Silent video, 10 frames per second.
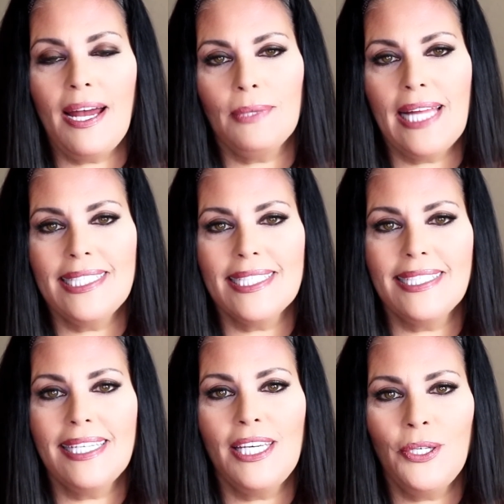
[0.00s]
I'm glad to
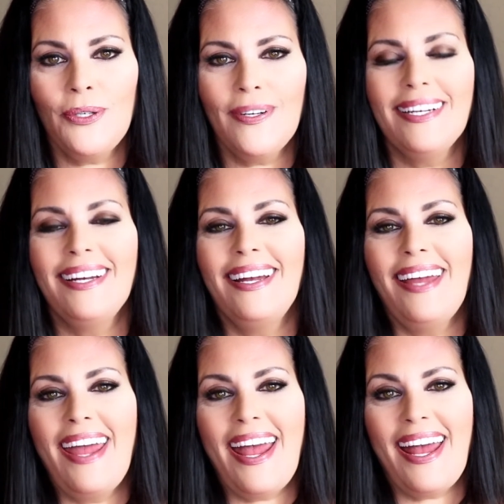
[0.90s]
see you.
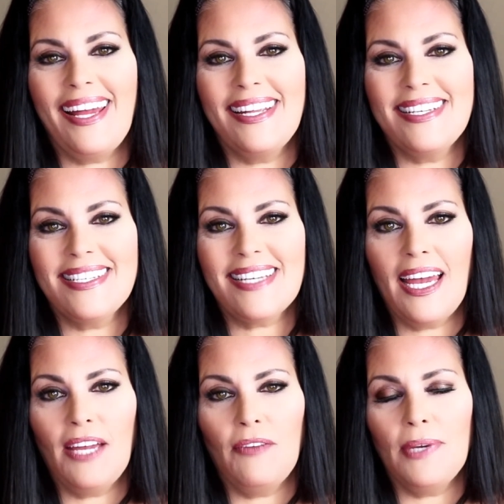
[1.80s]
And
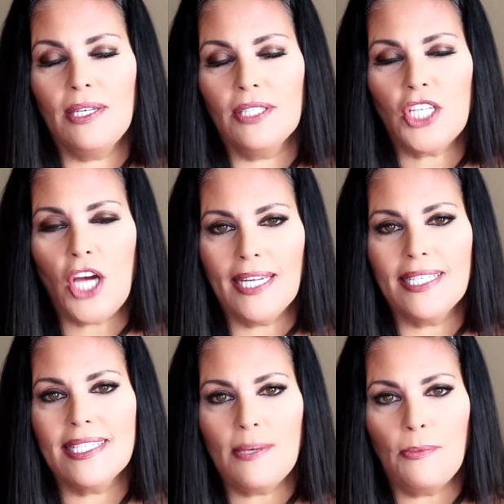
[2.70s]
I've been talking
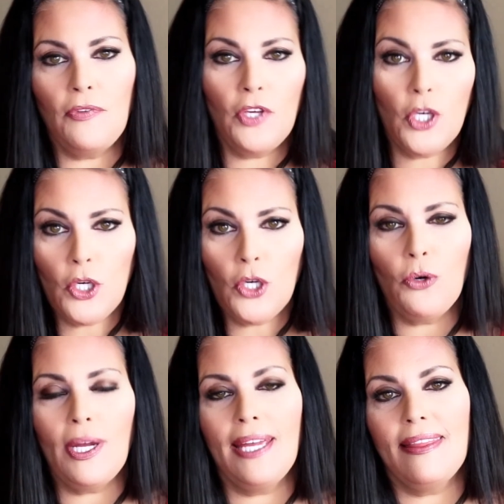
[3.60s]
to some of you
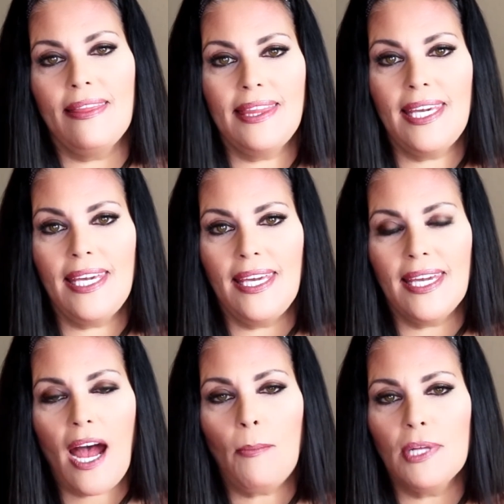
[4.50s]
in the
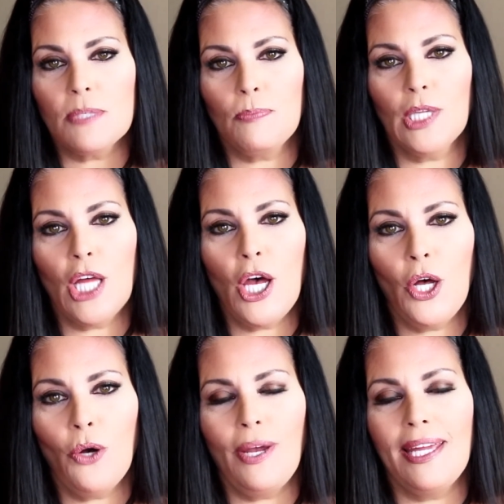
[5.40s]
comments
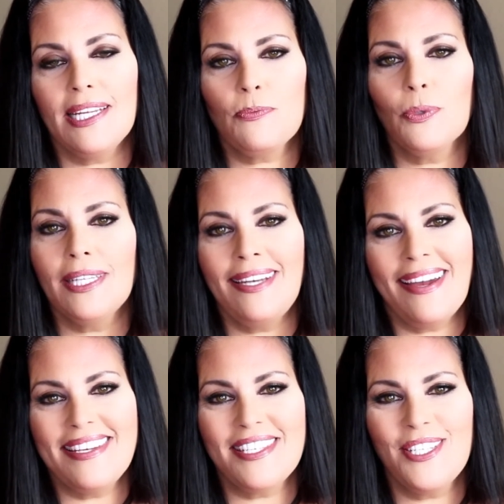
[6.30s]
below, and it's really
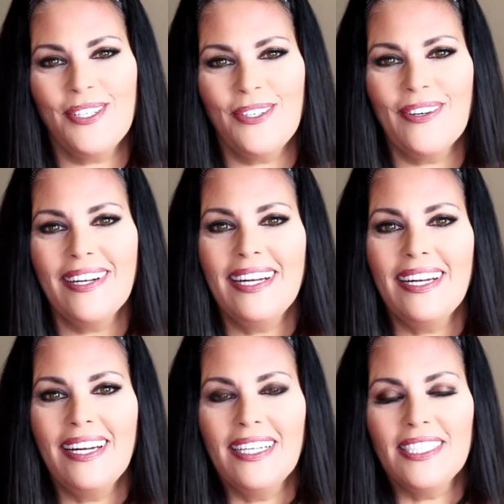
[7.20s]
nice to
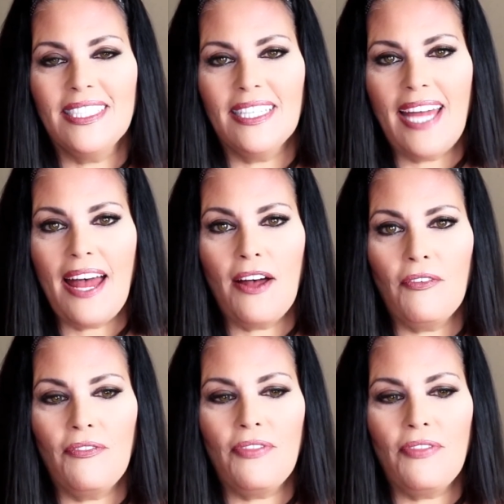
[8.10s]
have